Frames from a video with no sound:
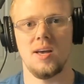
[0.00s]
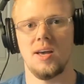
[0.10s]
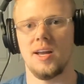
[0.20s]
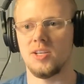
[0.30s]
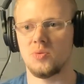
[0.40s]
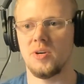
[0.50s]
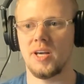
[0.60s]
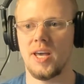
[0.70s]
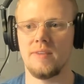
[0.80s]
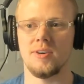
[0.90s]
And I just want to
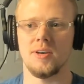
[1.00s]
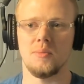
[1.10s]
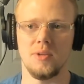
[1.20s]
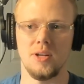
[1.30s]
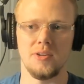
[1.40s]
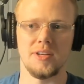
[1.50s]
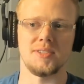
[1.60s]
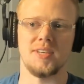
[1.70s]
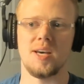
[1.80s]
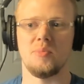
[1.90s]
give a little
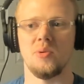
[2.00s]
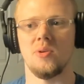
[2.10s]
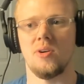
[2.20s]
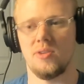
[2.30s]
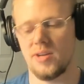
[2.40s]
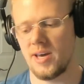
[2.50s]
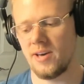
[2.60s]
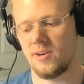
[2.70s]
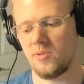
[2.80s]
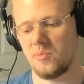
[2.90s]
example on
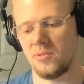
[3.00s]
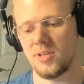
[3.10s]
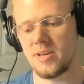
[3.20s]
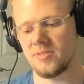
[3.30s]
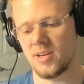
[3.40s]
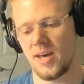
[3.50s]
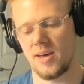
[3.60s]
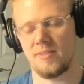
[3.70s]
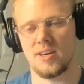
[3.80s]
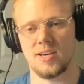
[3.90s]
how beliefs can
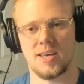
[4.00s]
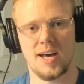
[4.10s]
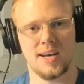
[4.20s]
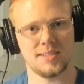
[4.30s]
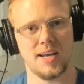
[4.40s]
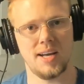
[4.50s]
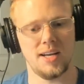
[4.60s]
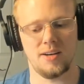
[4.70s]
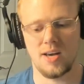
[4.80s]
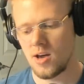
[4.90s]
have a
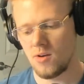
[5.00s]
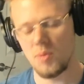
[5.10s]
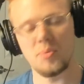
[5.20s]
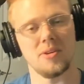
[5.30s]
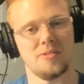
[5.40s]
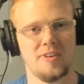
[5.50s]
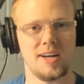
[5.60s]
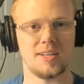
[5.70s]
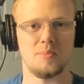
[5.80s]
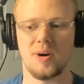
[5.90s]
cascading ripple
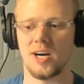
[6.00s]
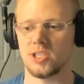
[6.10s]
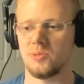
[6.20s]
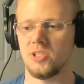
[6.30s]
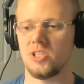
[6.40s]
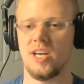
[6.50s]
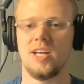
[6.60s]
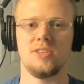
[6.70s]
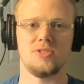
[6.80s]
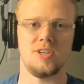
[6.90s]
effect and possibly
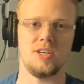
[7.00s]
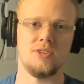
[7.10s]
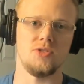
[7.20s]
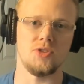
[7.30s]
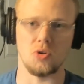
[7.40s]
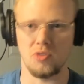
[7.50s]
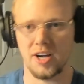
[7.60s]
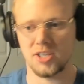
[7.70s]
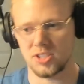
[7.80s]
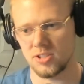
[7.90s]
change the
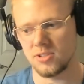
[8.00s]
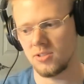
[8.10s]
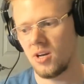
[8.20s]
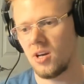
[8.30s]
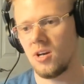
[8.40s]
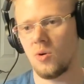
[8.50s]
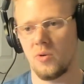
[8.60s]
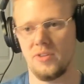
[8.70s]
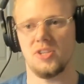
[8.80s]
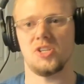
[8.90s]
direction
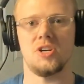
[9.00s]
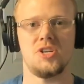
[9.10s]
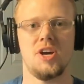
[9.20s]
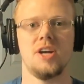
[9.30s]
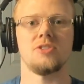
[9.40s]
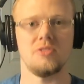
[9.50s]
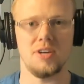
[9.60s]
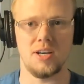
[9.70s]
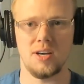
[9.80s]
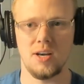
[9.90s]
or the
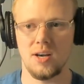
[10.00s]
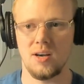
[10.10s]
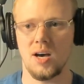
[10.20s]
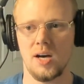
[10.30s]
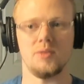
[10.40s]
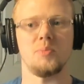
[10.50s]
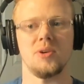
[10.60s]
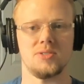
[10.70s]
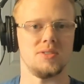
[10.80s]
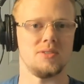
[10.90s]
trajectory of a
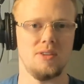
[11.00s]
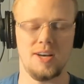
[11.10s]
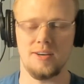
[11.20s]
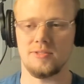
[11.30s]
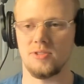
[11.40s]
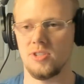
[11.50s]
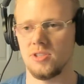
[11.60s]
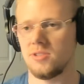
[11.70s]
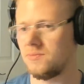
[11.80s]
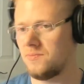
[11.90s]
person's life. So
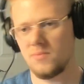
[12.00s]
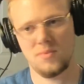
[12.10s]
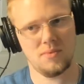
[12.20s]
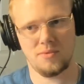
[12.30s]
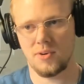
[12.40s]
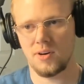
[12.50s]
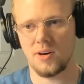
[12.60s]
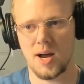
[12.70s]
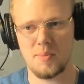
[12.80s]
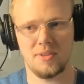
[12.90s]
just
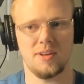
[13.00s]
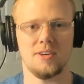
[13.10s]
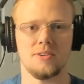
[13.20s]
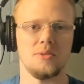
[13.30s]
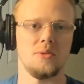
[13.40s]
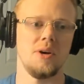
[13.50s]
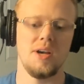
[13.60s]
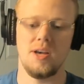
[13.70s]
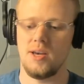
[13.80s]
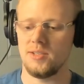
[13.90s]
for hypothetical,
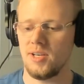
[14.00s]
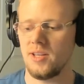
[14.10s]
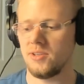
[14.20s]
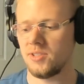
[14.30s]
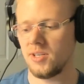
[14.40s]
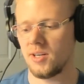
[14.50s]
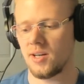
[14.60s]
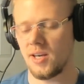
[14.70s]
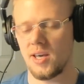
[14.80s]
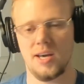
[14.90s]
say there's a
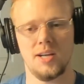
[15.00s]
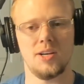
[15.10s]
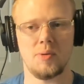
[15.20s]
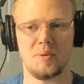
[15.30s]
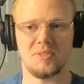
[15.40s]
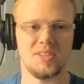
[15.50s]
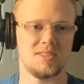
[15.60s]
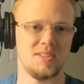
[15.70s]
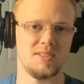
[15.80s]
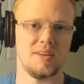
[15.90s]
kid, maybe
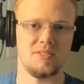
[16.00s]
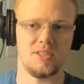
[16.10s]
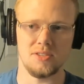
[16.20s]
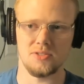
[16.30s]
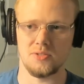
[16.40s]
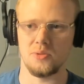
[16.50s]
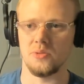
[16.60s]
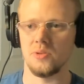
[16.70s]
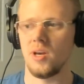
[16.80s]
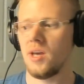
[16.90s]
16, 17 years
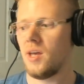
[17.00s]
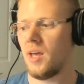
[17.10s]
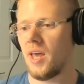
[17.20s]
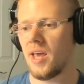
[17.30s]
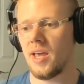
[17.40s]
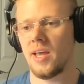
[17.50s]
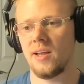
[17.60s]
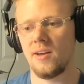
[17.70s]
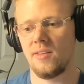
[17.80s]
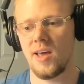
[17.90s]
old,
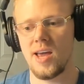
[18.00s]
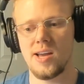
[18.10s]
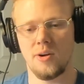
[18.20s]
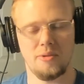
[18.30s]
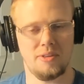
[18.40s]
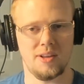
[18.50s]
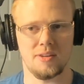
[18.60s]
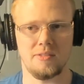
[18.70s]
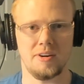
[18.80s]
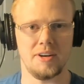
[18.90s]
and they don't think
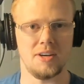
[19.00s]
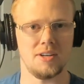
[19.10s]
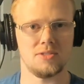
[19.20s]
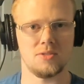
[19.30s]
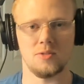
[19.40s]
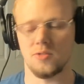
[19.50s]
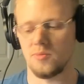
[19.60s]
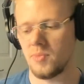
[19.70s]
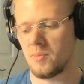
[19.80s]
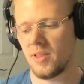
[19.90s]
they're very good at school.
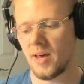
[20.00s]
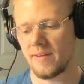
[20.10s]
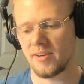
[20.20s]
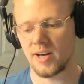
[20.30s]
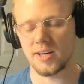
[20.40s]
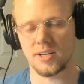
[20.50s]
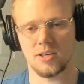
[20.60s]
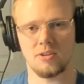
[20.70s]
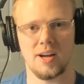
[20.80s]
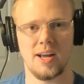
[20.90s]
Maybe they haven't gotten
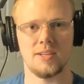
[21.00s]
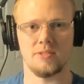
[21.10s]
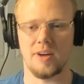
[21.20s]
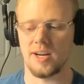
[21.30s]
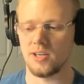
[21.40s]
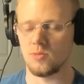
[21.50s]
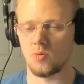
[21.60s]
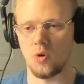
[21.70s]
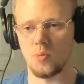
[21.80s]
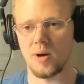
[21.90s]
good grades or had good
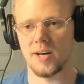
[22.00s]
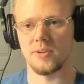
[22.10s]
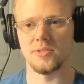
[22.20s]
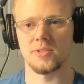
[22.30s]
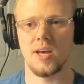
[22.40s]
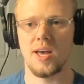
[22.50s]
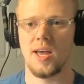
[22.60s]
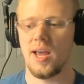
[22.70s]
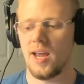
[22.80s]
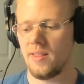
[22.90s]
role models,
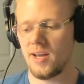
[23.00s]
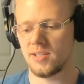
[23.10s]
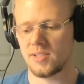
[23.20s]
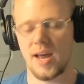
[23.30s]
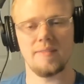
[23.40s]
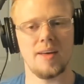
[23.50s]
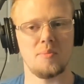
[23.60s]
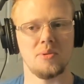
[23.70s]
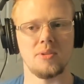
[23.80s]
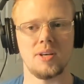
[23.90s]
and they just have
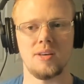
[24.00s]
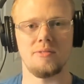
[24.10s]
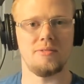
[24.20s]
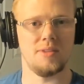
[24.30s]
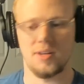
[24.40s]
that belief